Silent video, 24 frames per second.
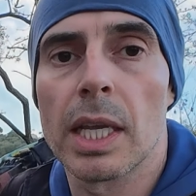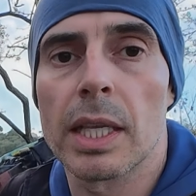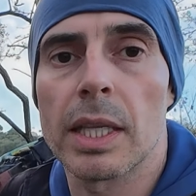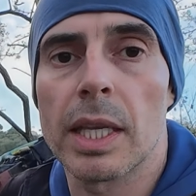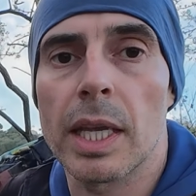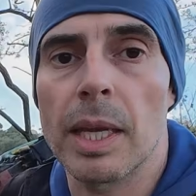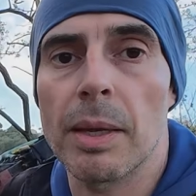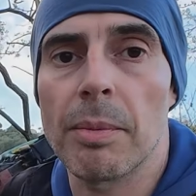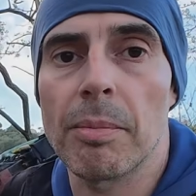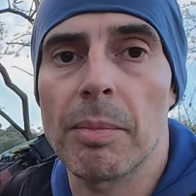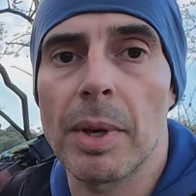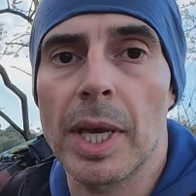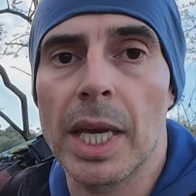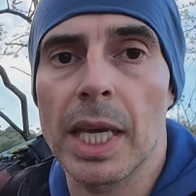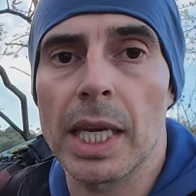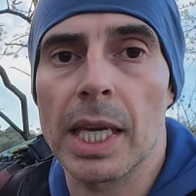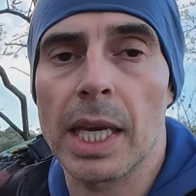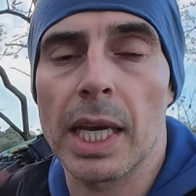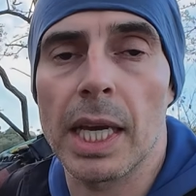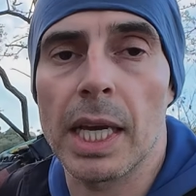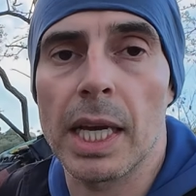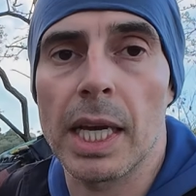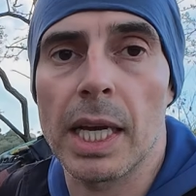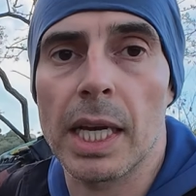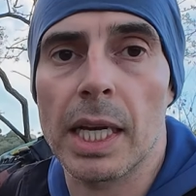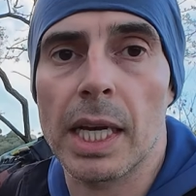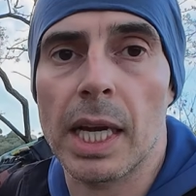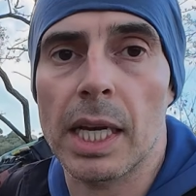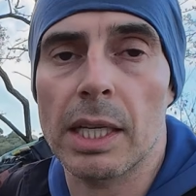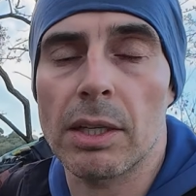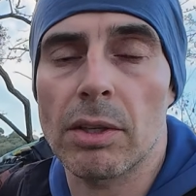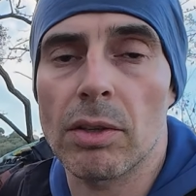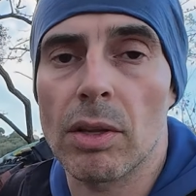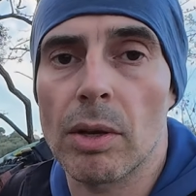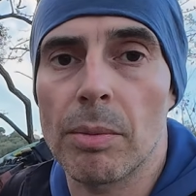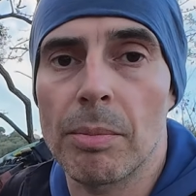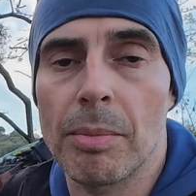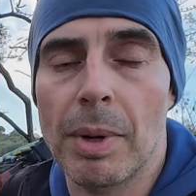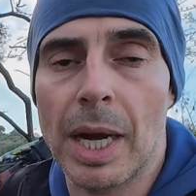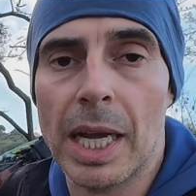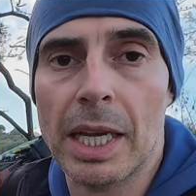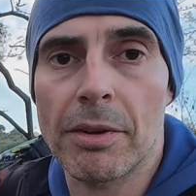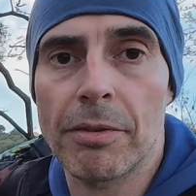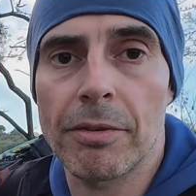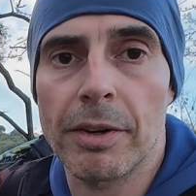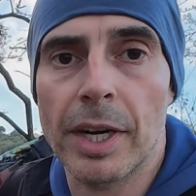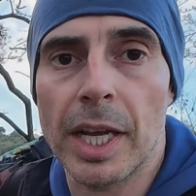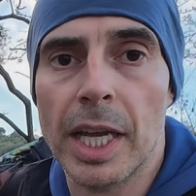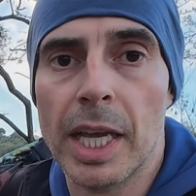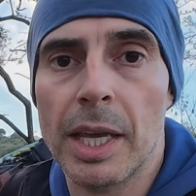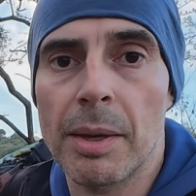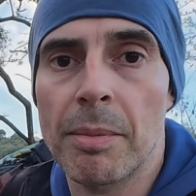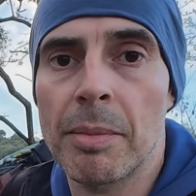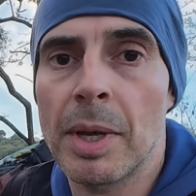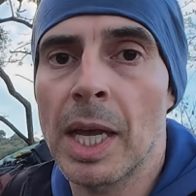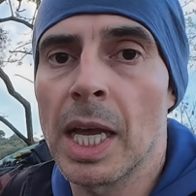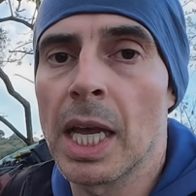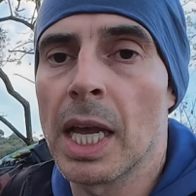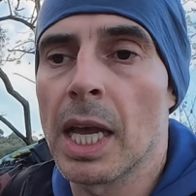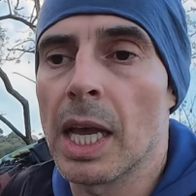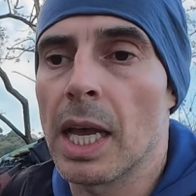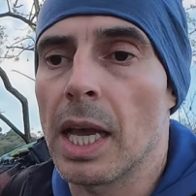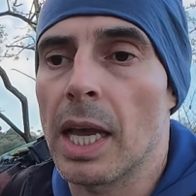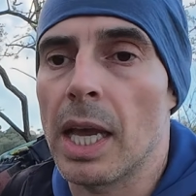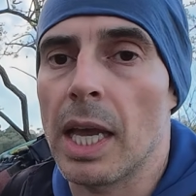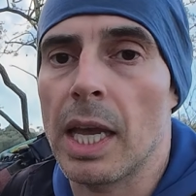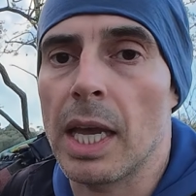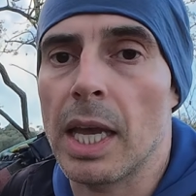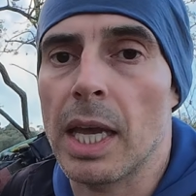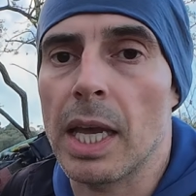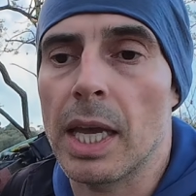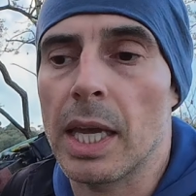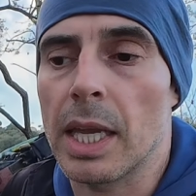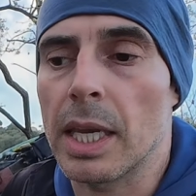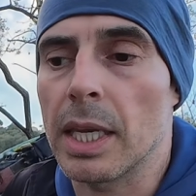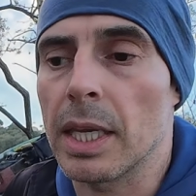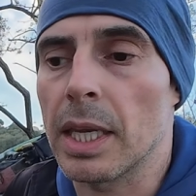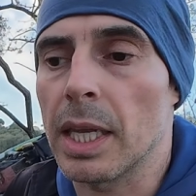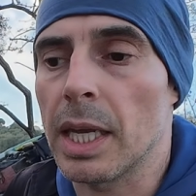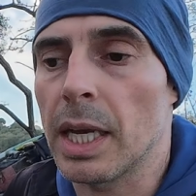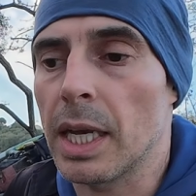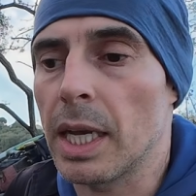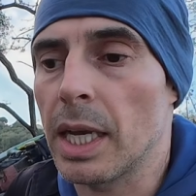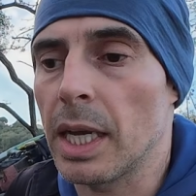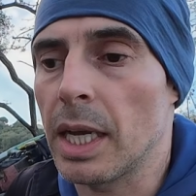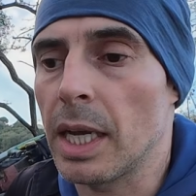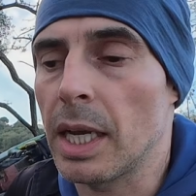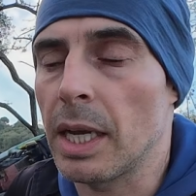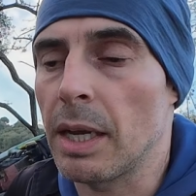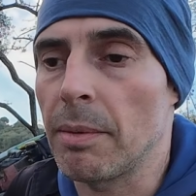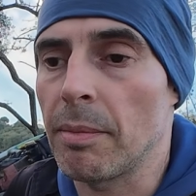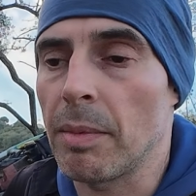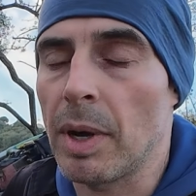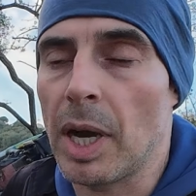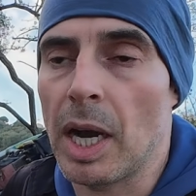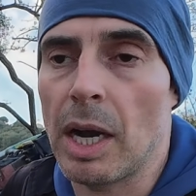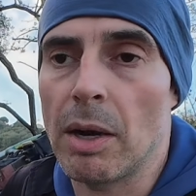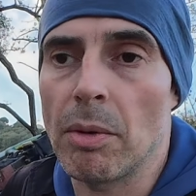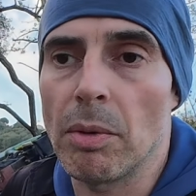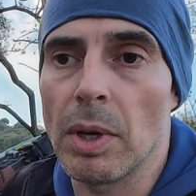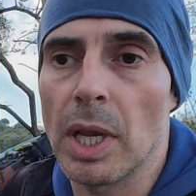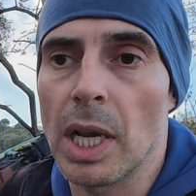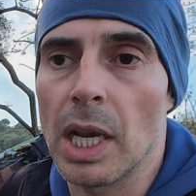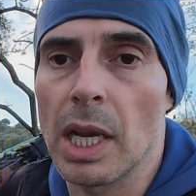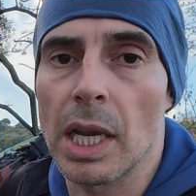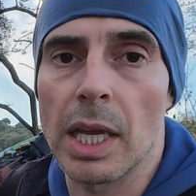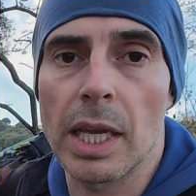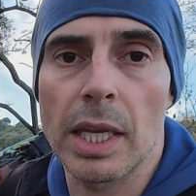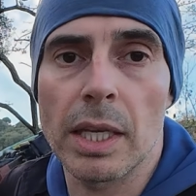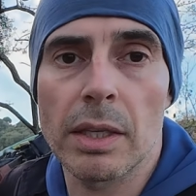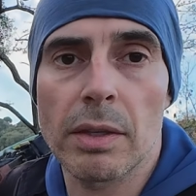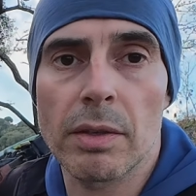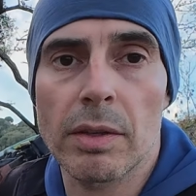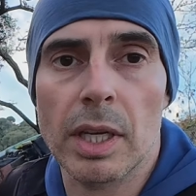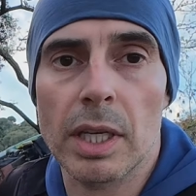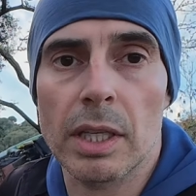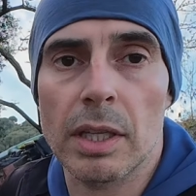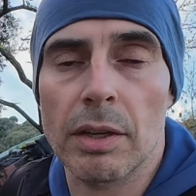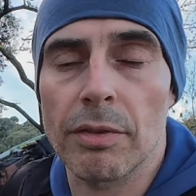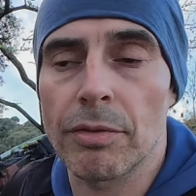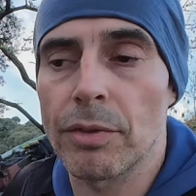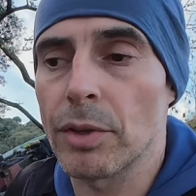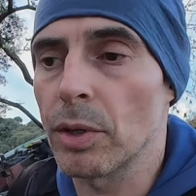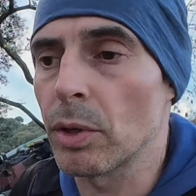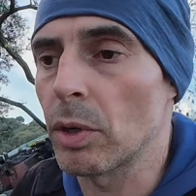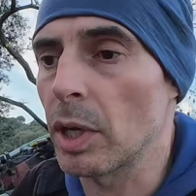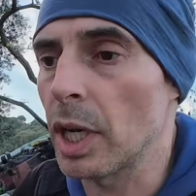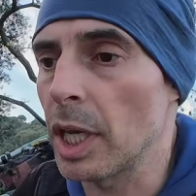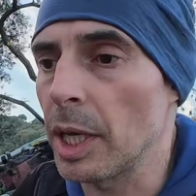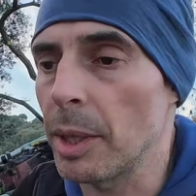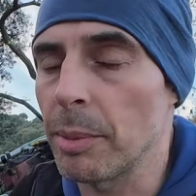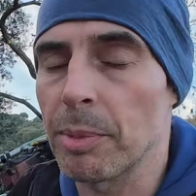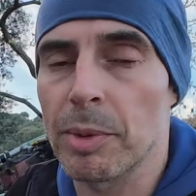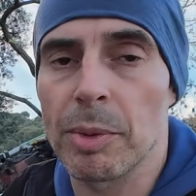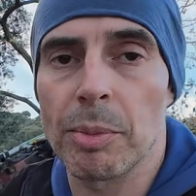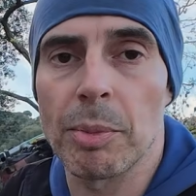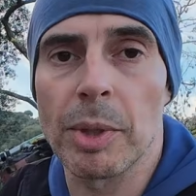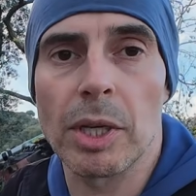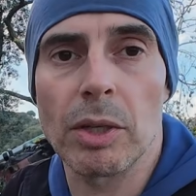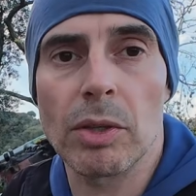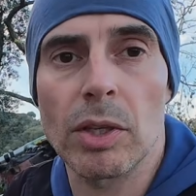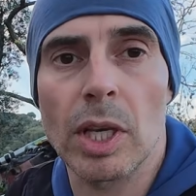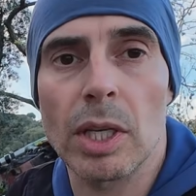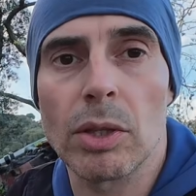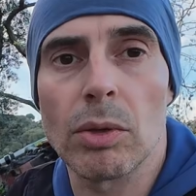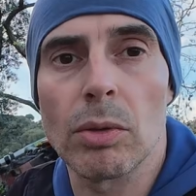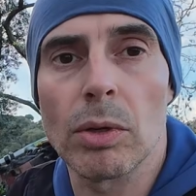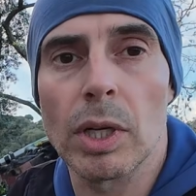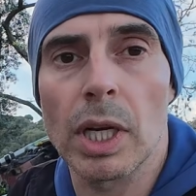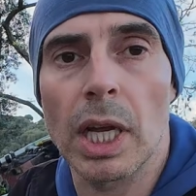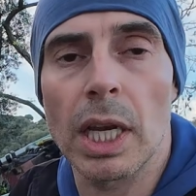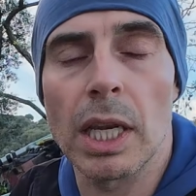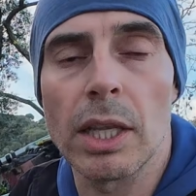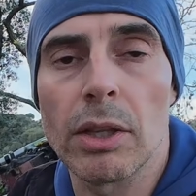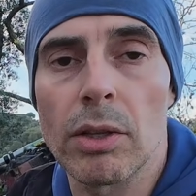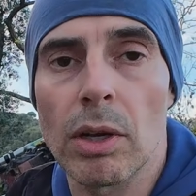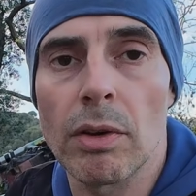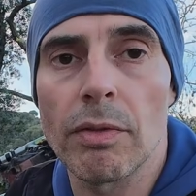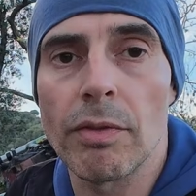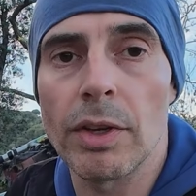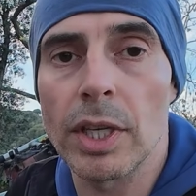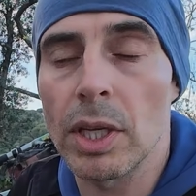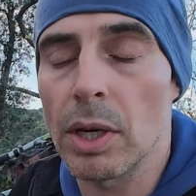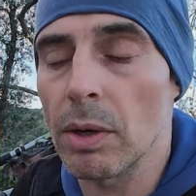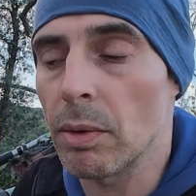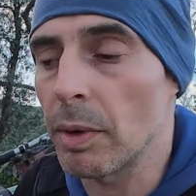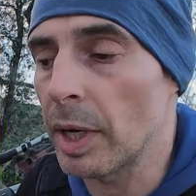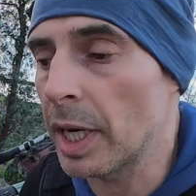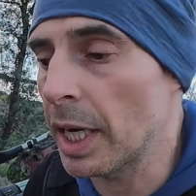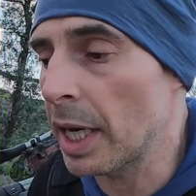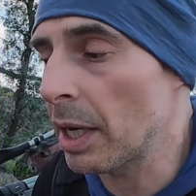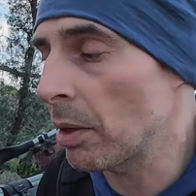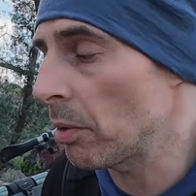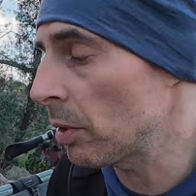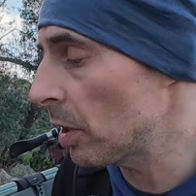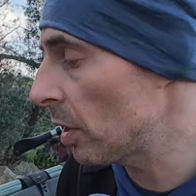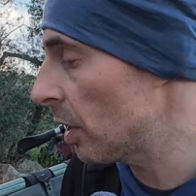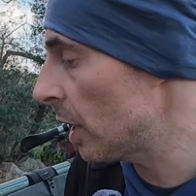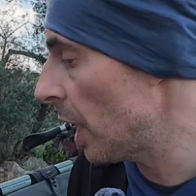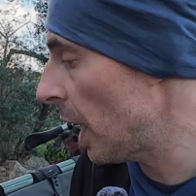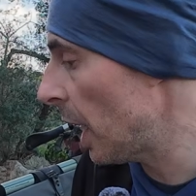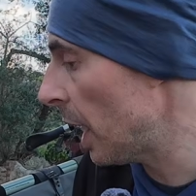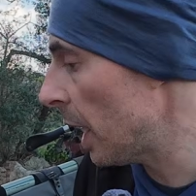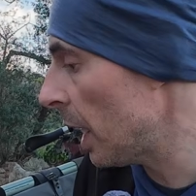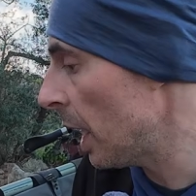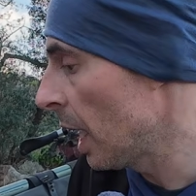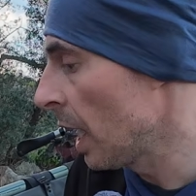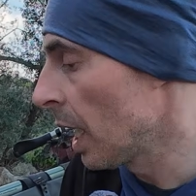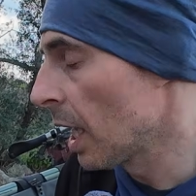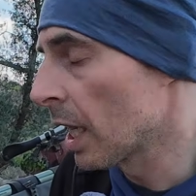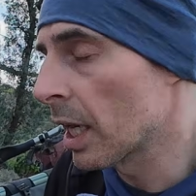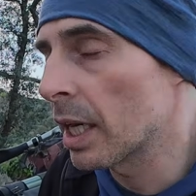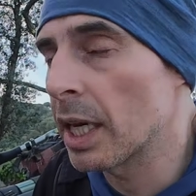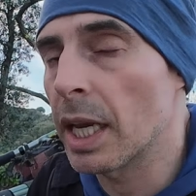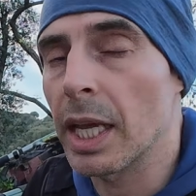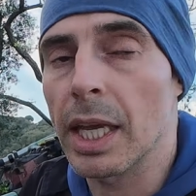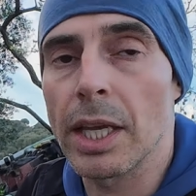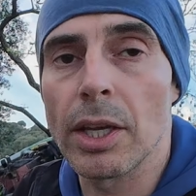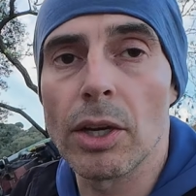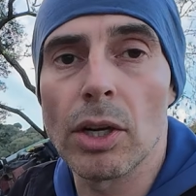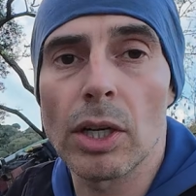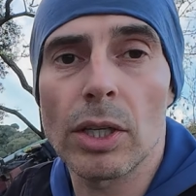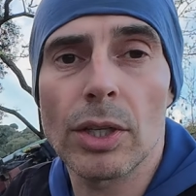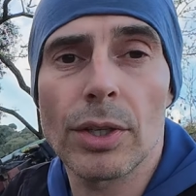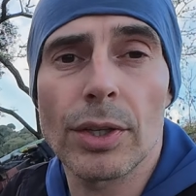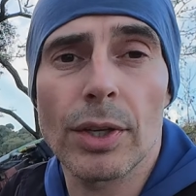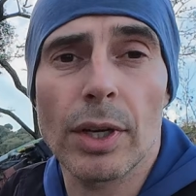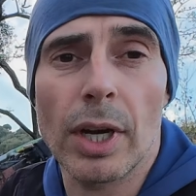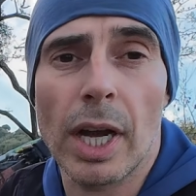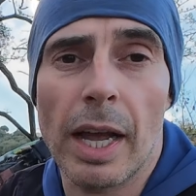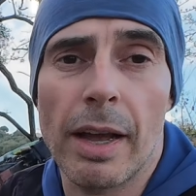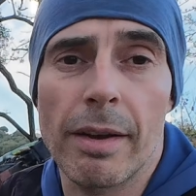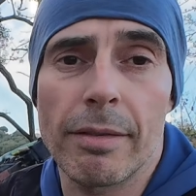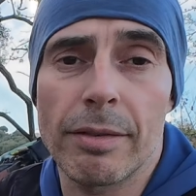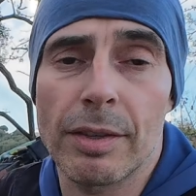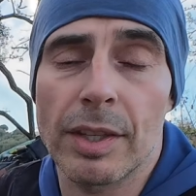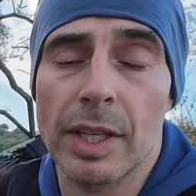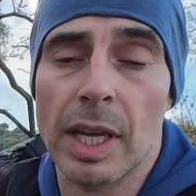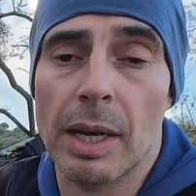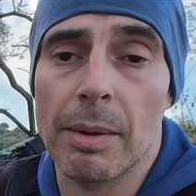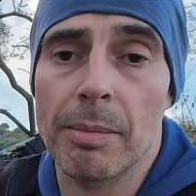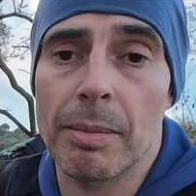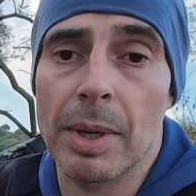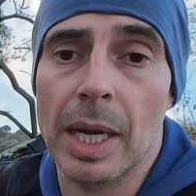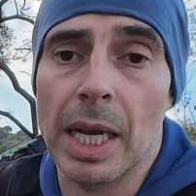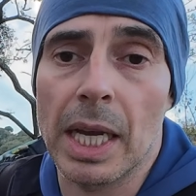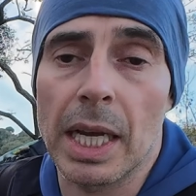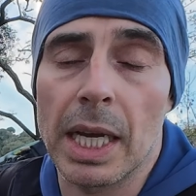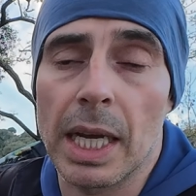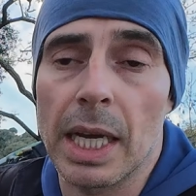They make a custom bike frame, and I will insert a few clips because I took a little video when I was there. They also have some